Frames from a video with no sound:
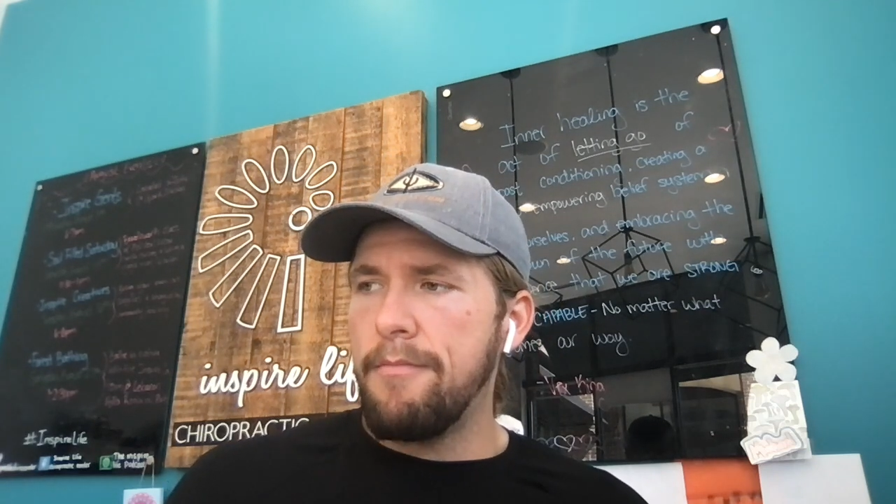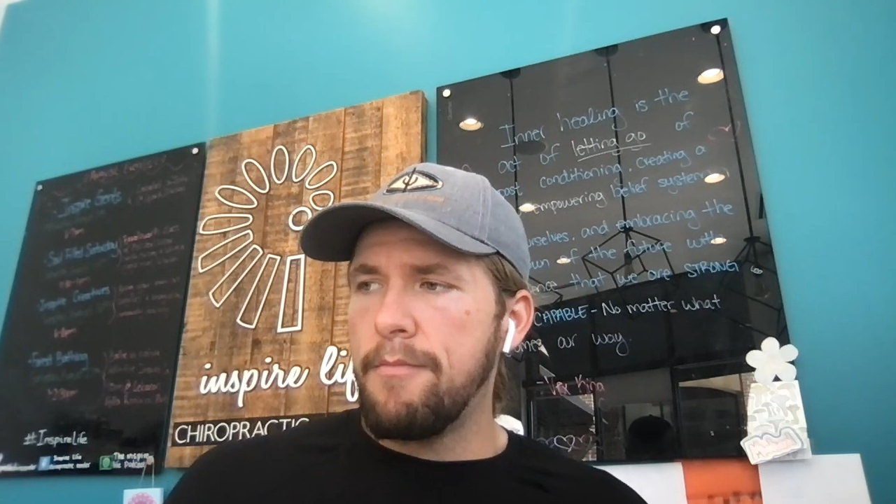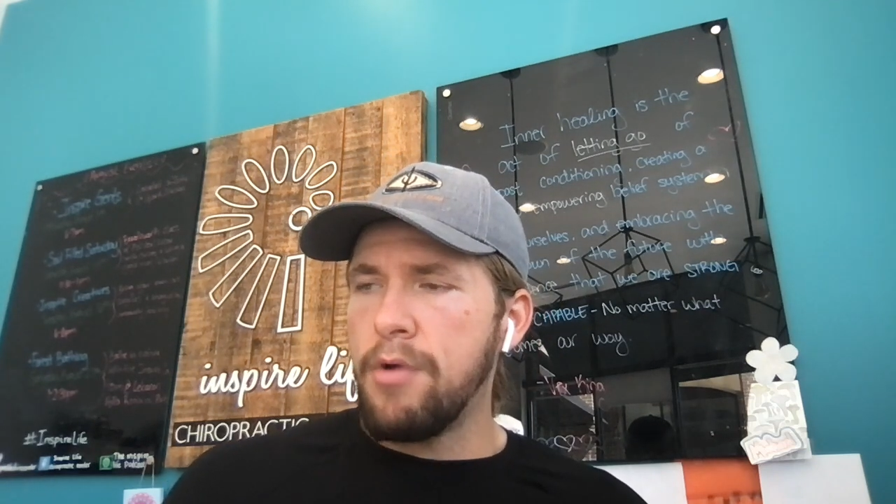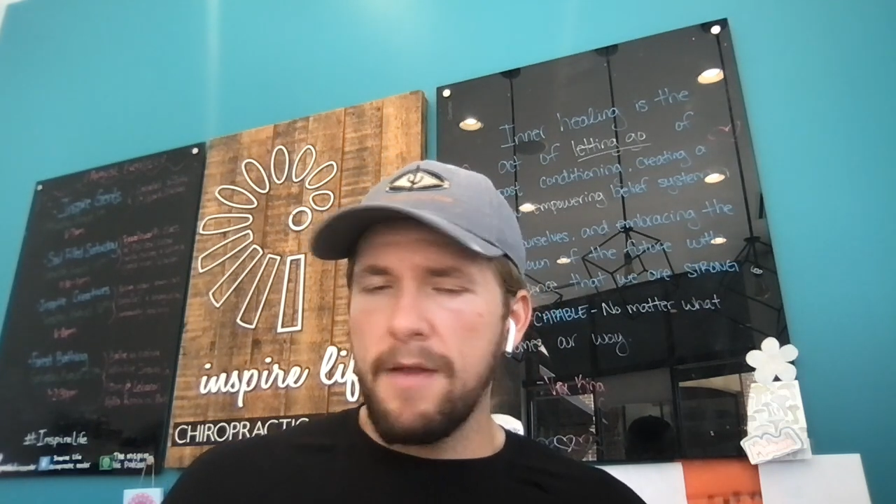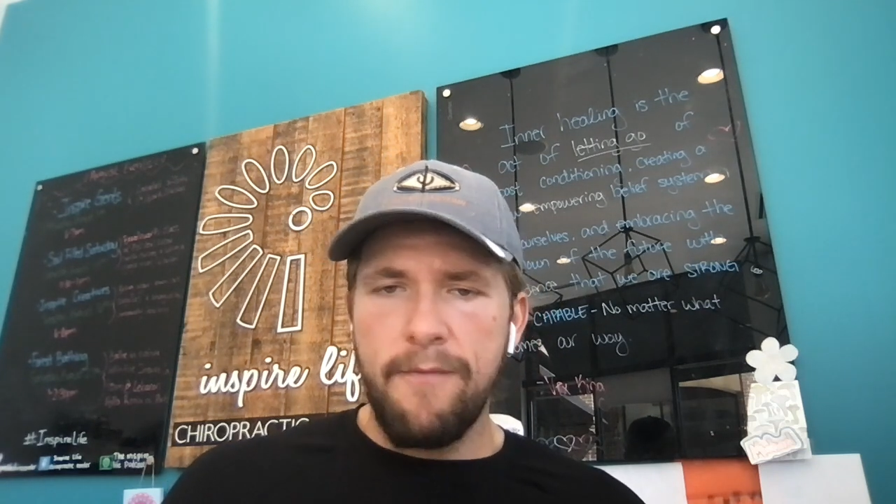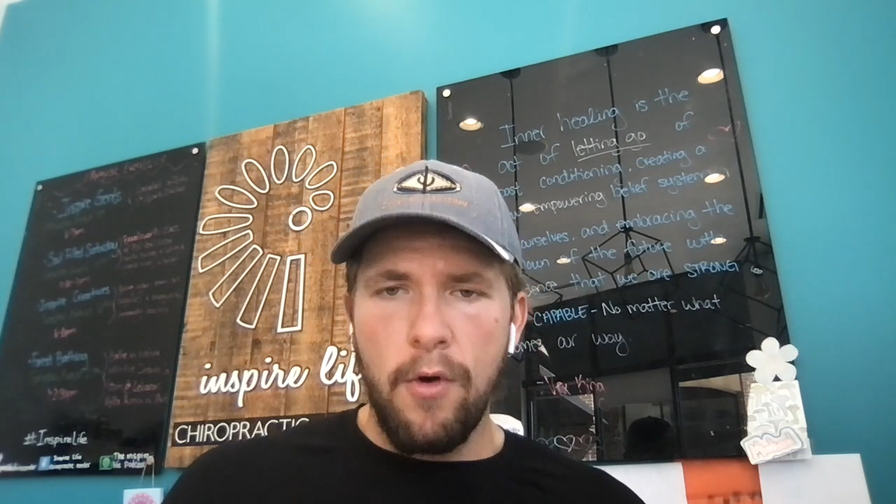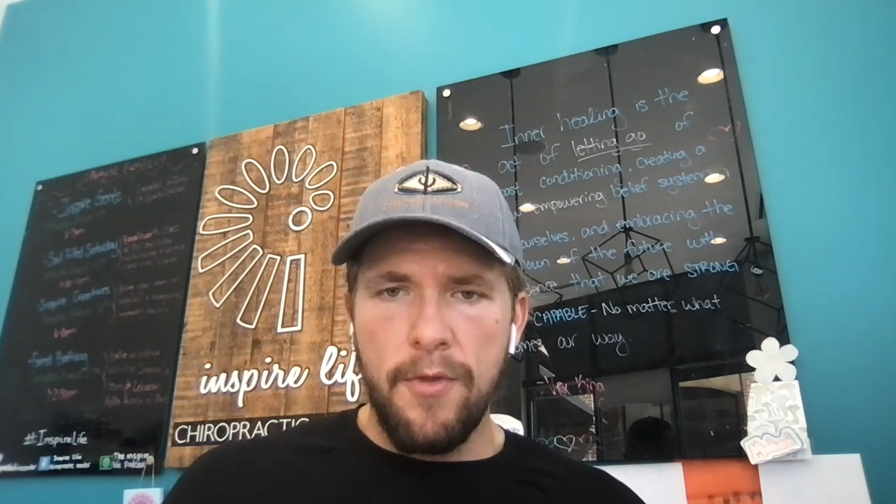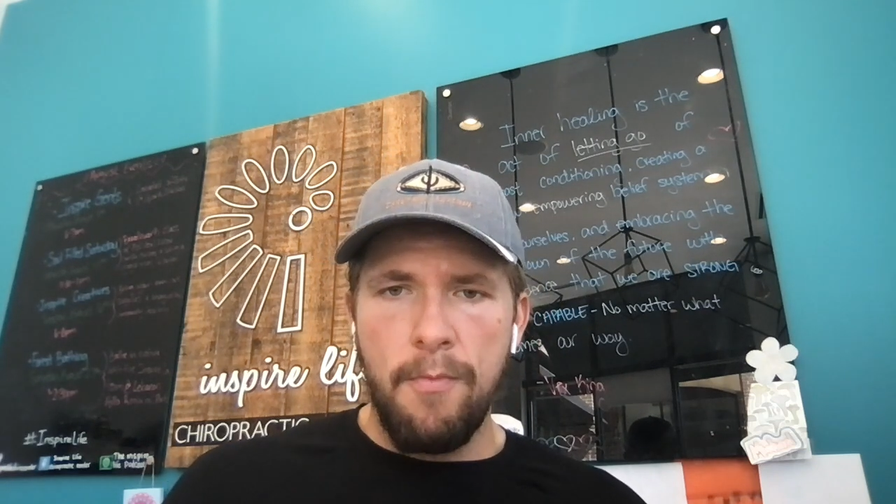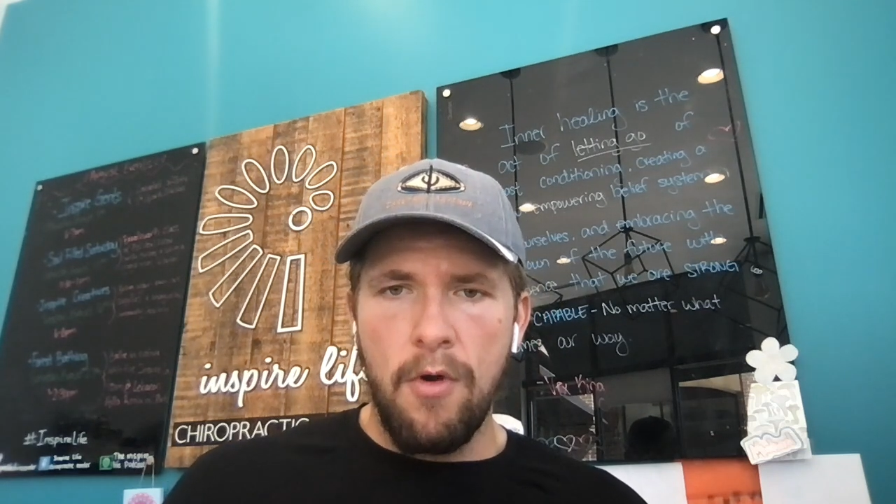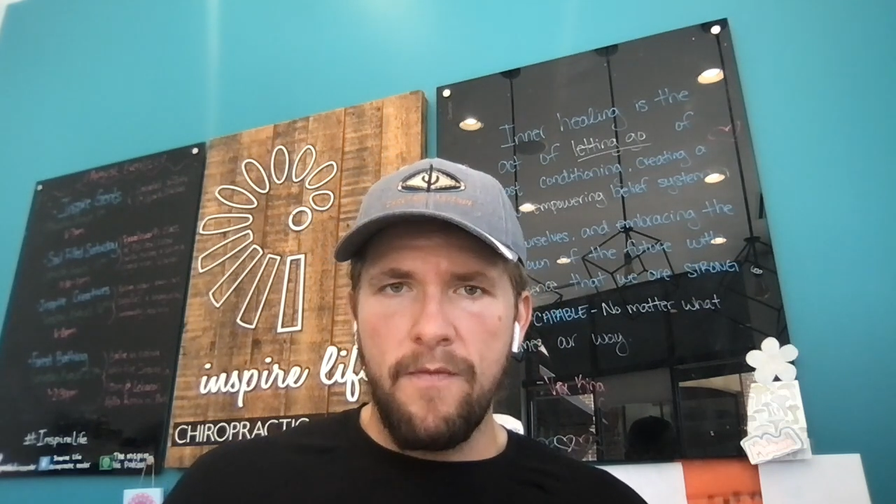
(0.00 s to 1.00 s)
bringing forth
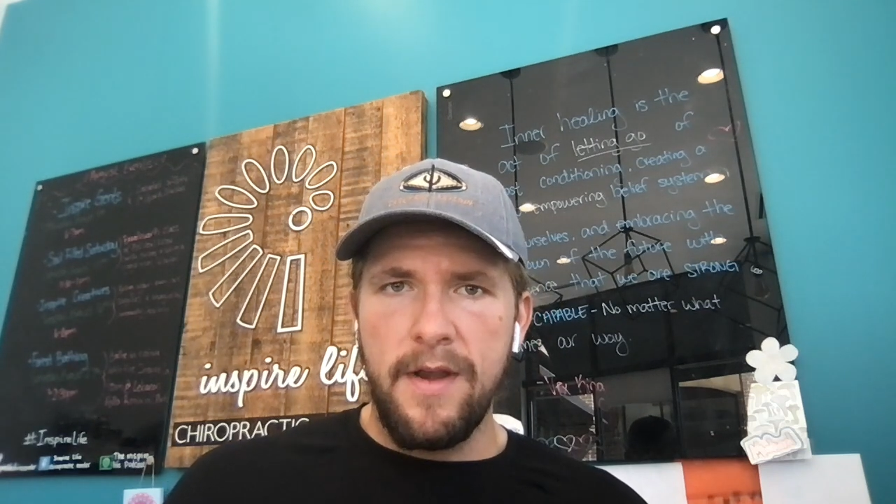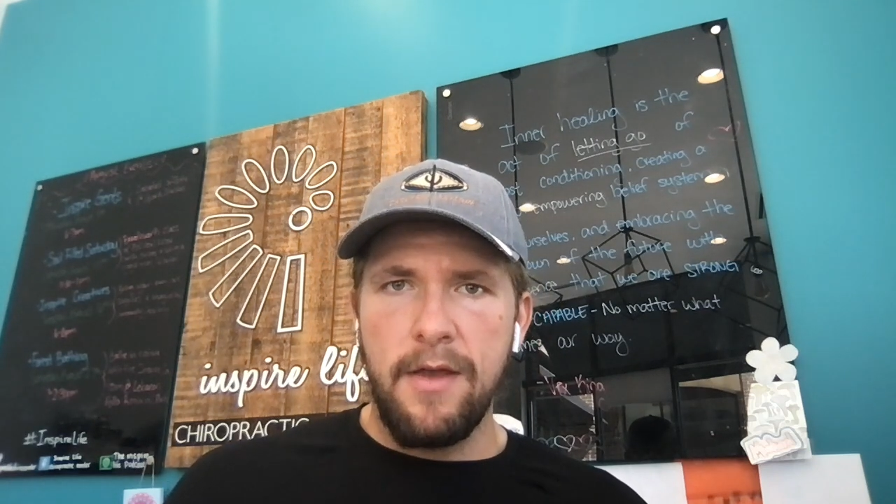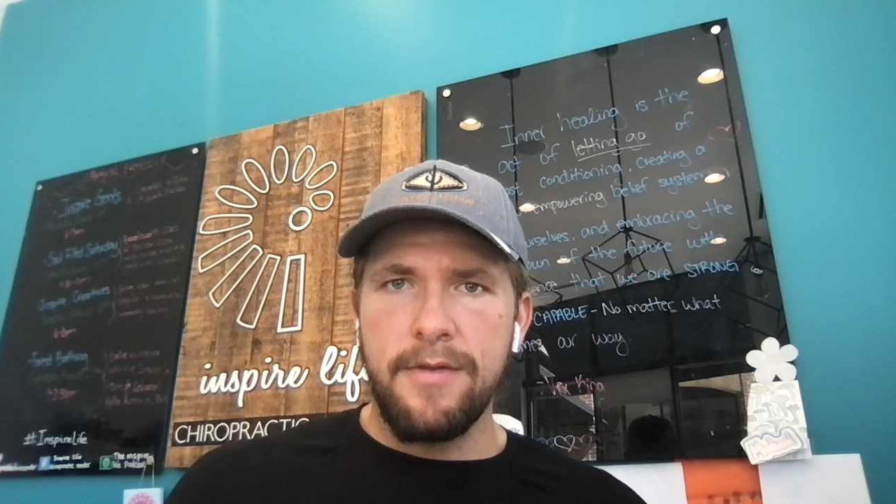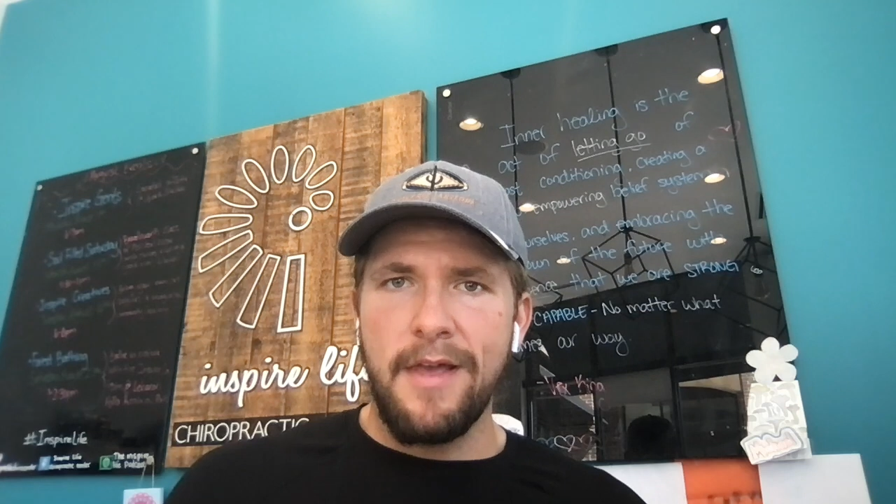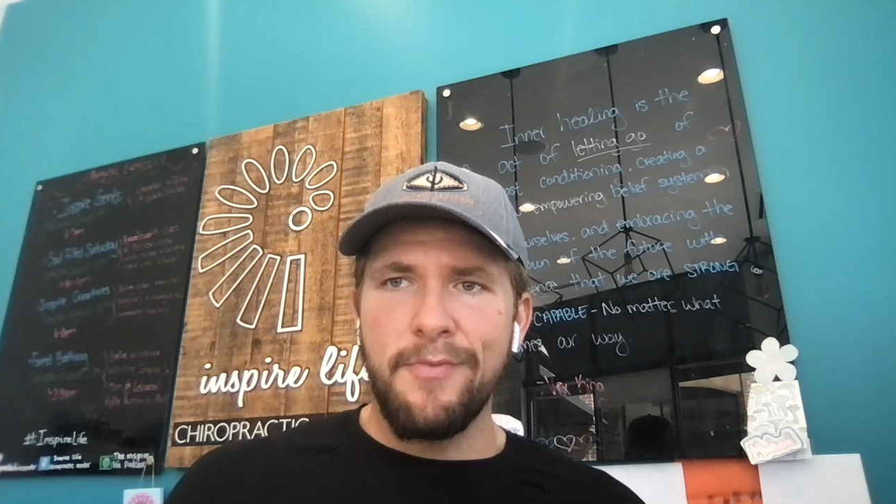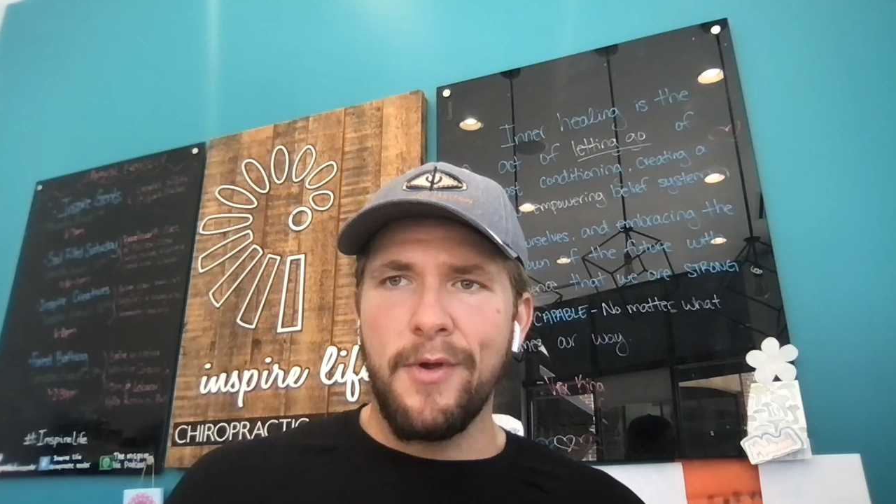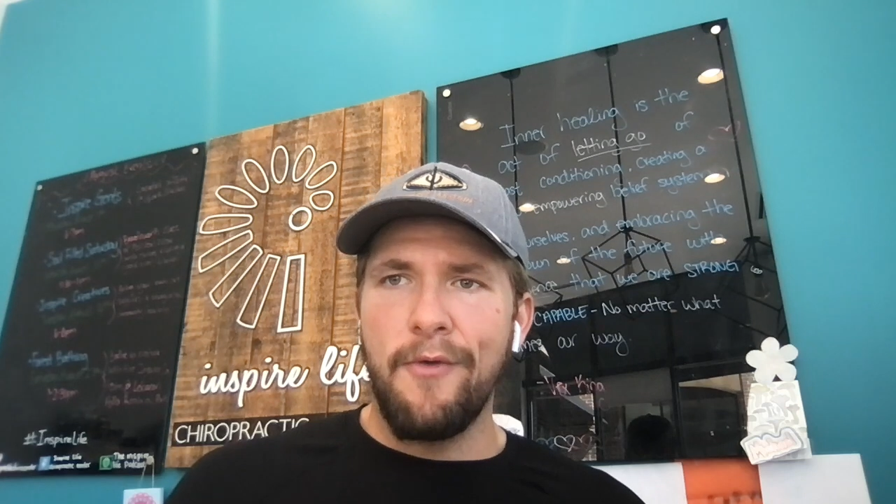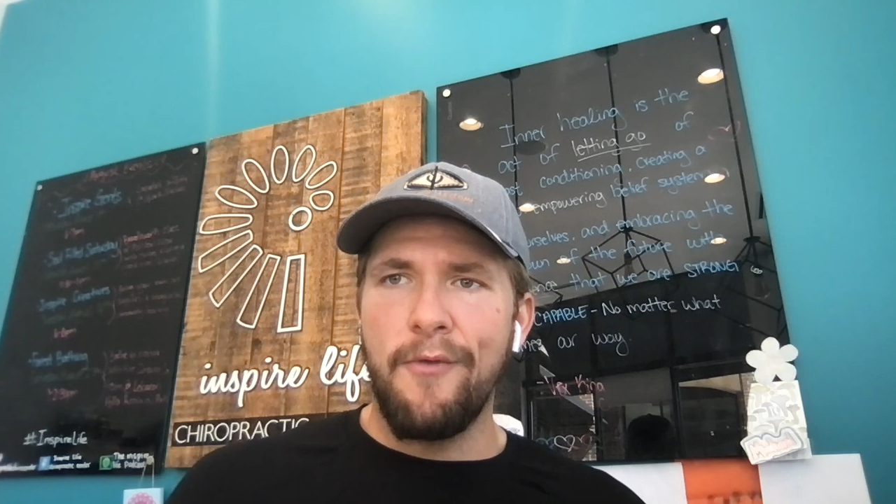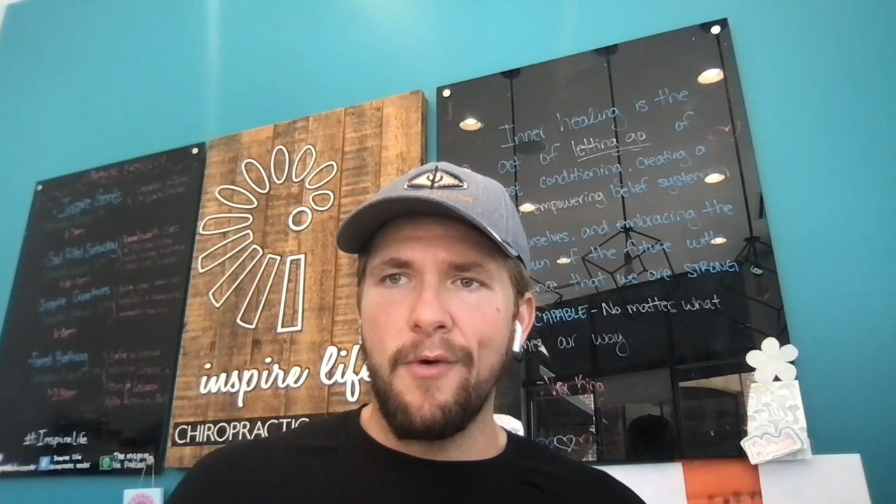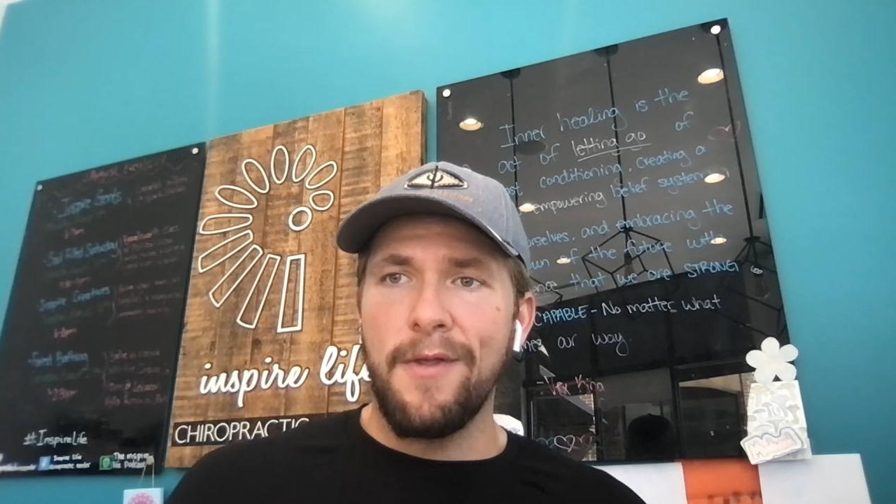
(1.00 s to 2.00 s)
more videos as we go
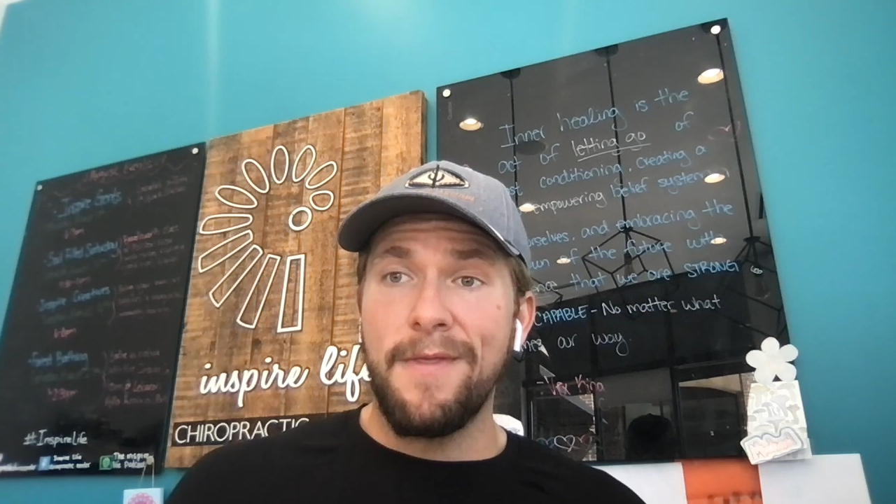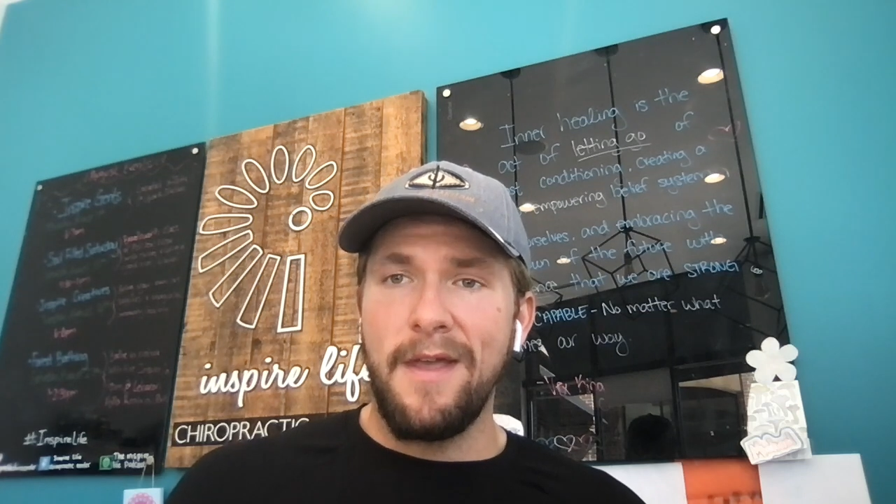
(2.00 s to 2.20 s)
forth